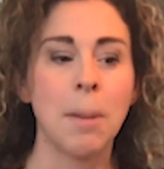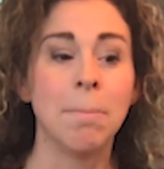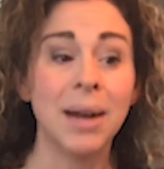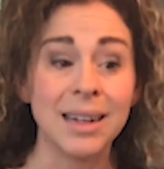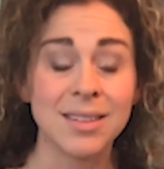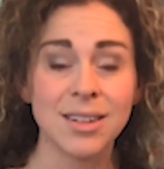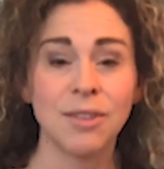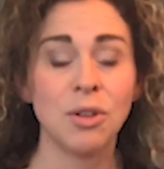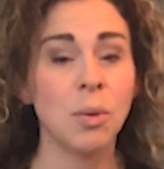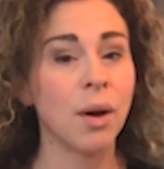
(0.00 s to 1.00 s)
But
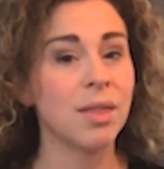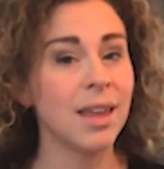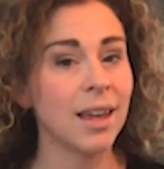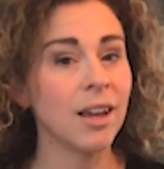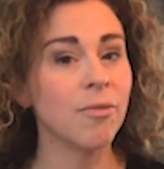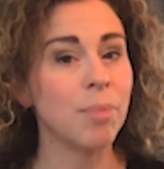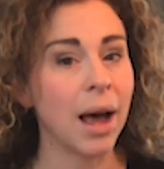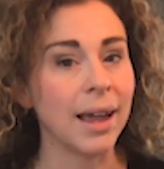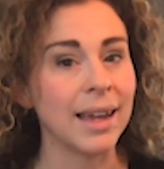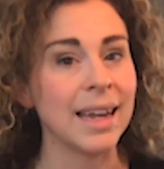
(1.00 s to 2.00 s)
if you are thinking of
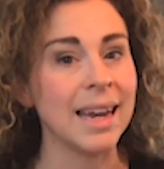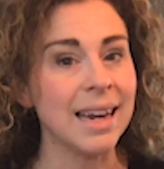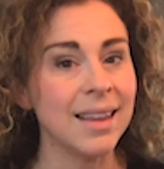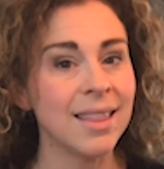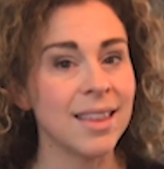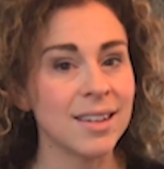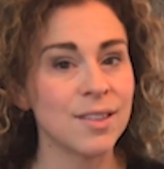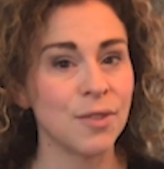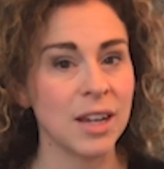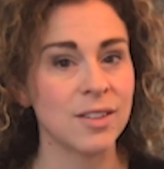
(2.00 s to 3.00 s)
buying in this
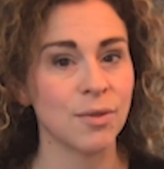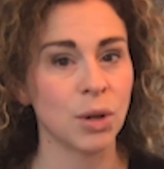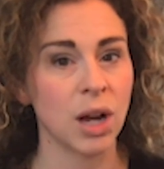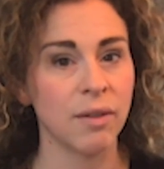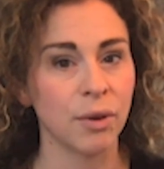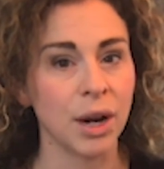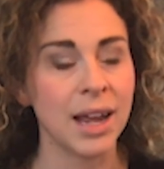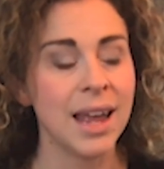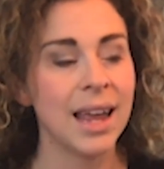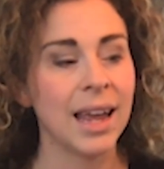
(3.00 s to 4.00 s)
phase of recovery,
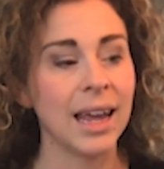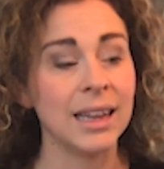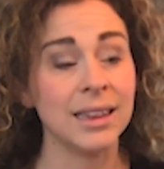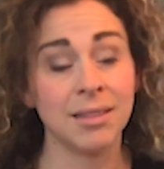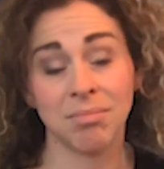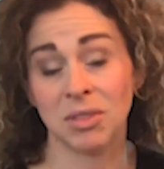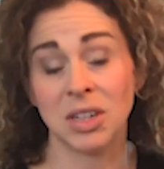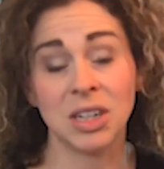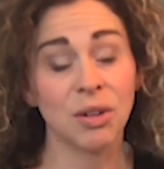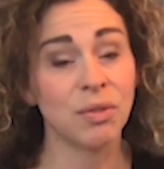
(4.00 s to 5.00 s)
in the
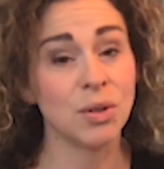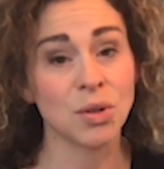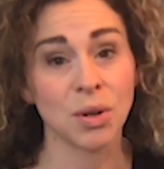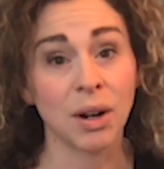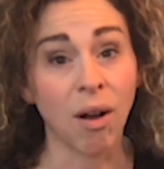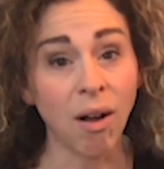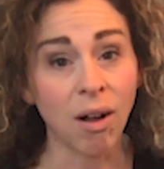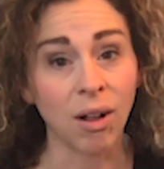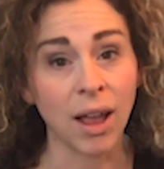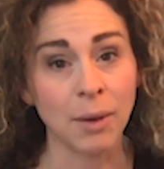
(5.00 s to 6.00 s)
near future at
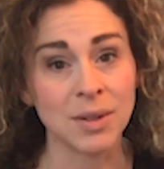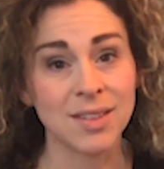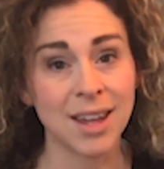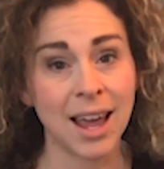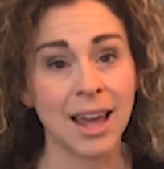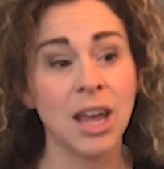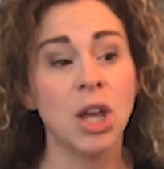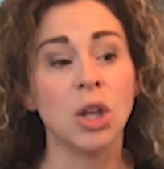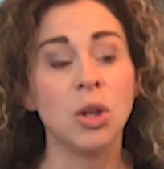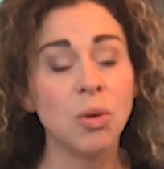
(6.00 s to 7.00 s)
all, I would say
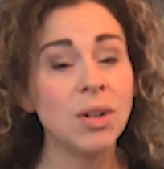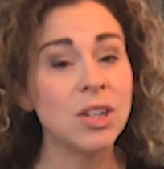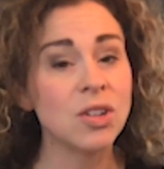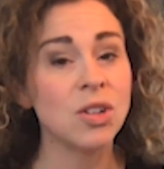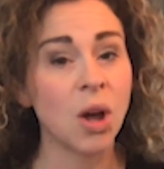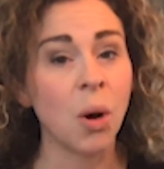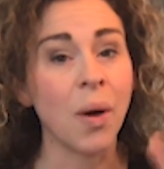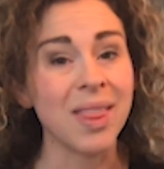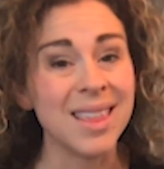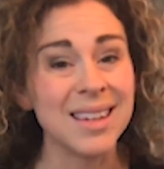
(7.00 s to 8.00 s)
you need to know
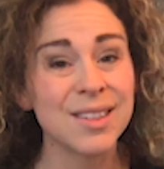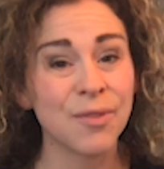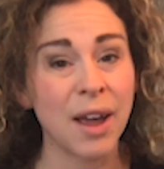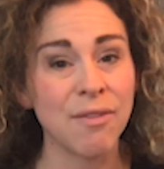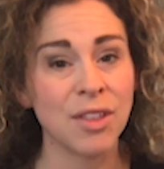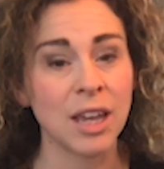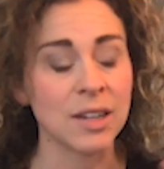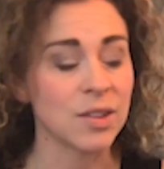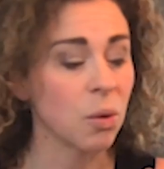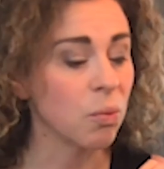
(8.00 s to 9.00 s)
these 5
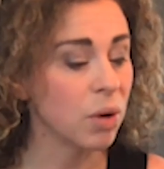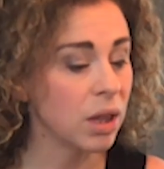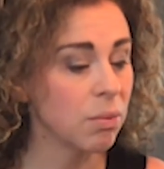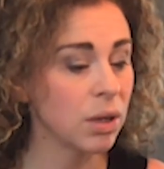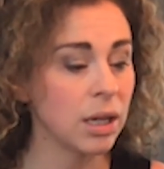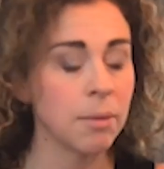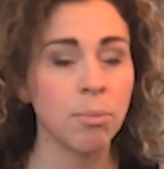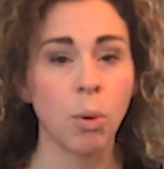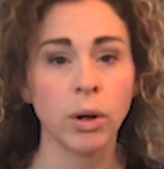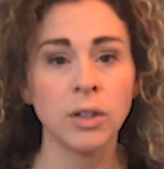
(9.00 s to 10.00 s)
things. They're really, really
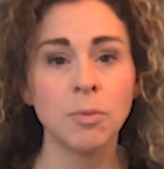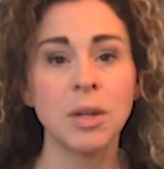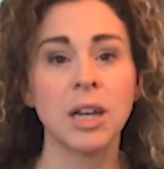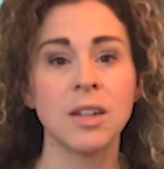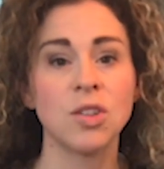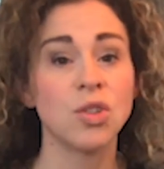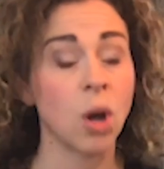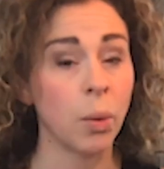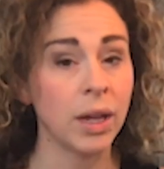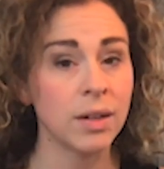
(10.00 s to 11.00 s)
important because
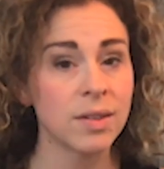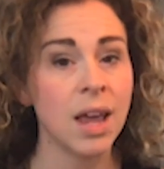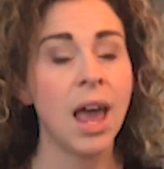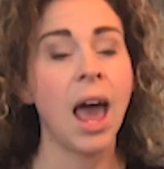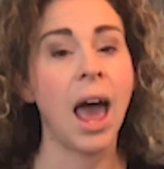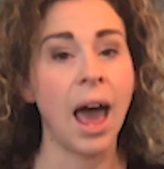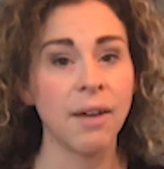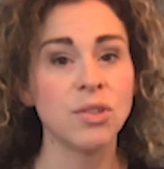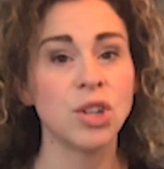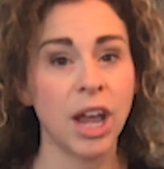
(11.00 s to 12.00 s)
showings
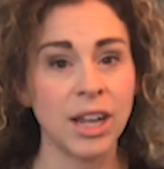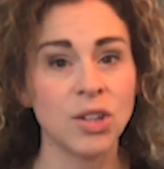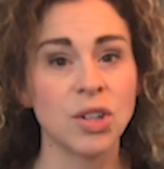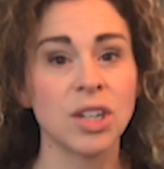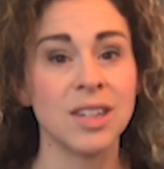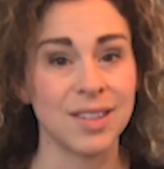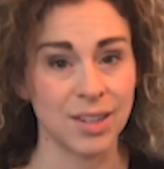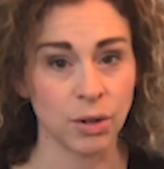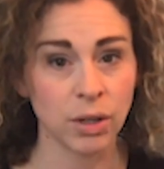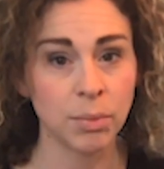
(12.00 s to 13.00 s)
have changed
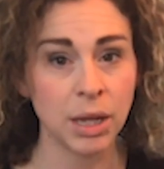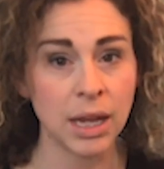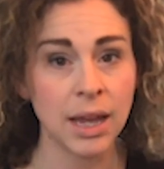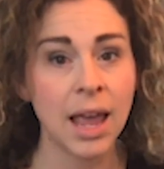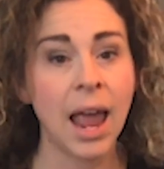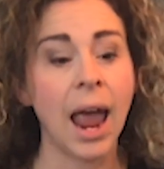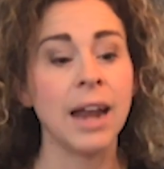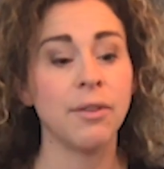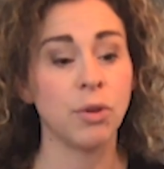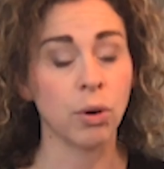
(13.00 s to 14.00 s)
considerably.
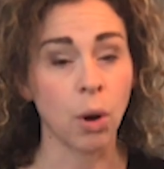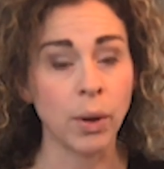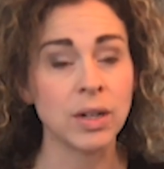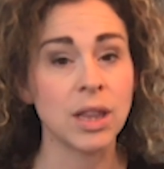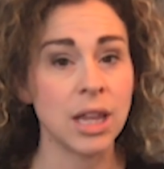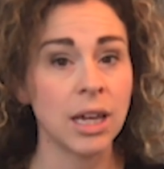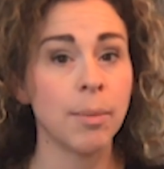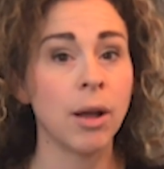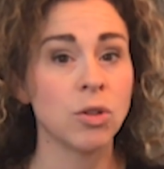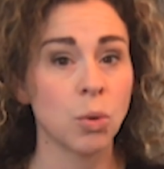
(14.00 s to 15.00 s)
And if you're going to think
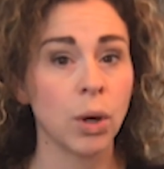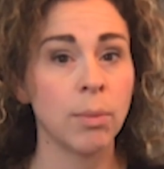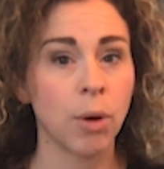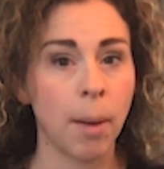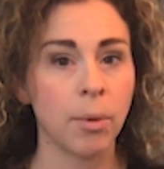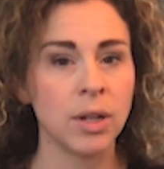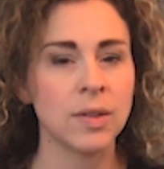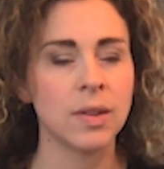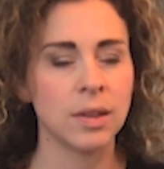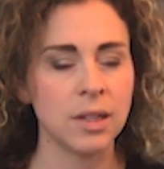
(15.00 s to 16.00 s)
about touring
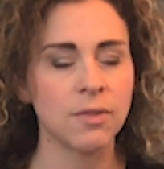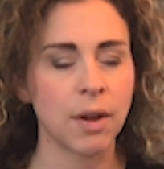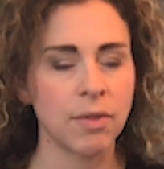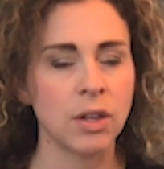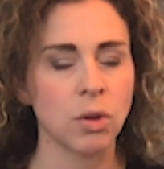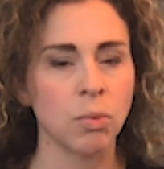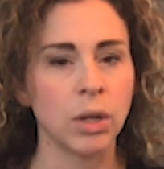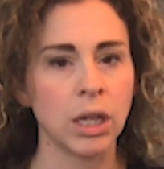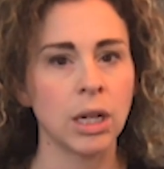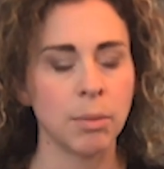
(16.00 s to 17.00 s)
properties, these 5 things are
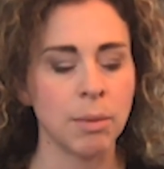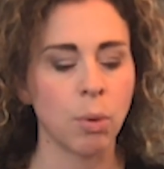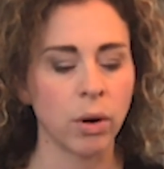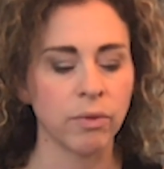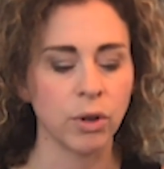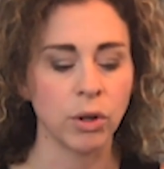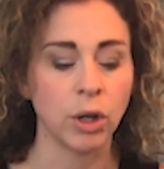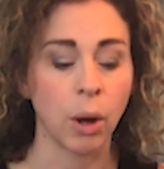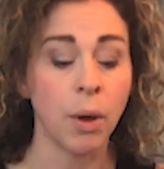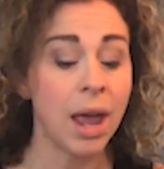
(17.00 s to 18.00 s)
really going to be important for you to
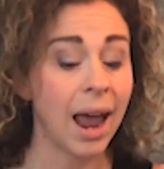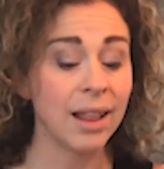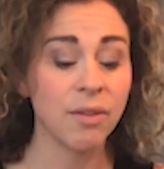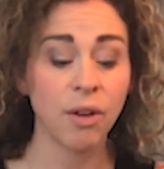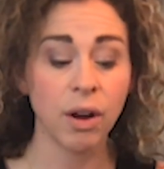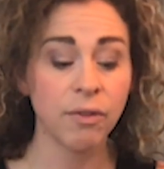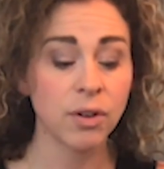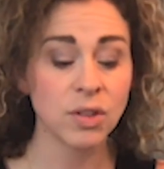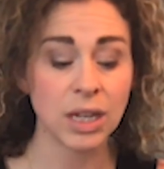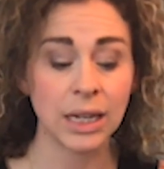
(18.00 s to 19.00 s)
know. And the very
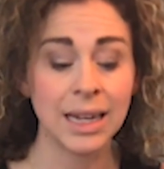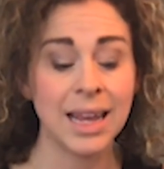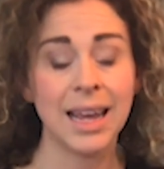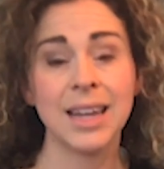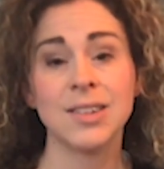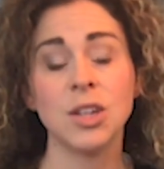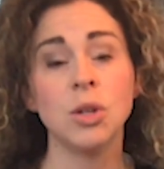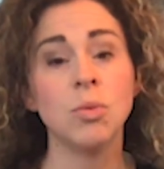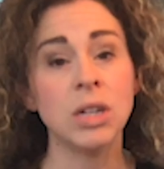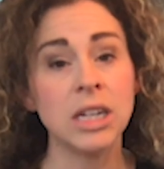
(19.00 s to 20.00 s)
first thing is that
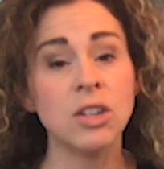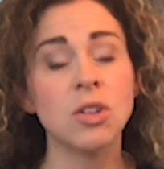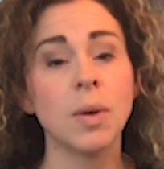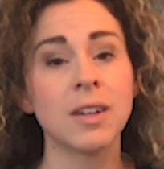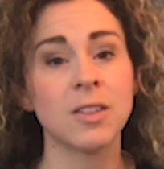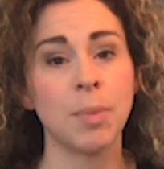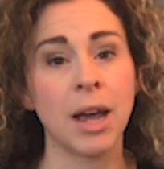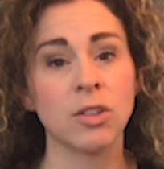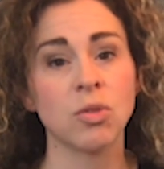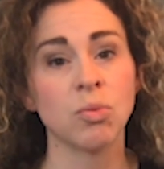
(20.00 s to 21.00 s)
you need to
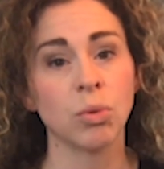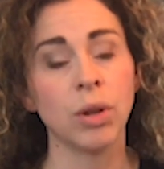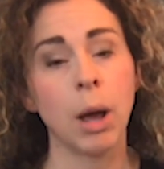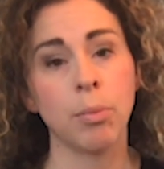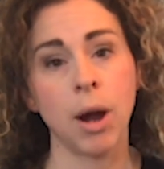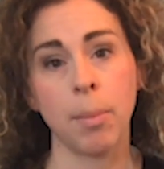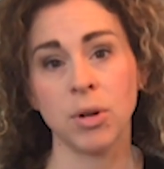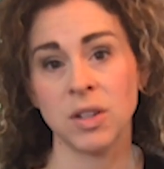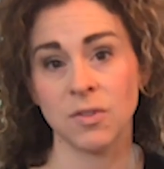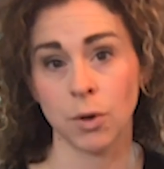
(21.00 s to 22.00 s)
expect to rule out
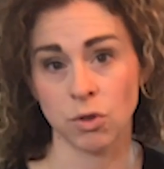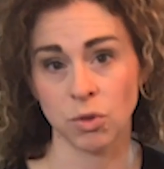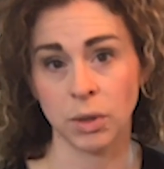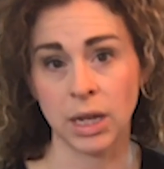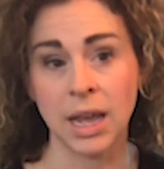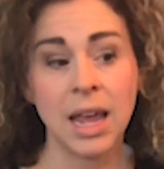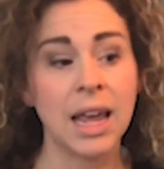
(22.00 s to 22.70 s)
properties virtually.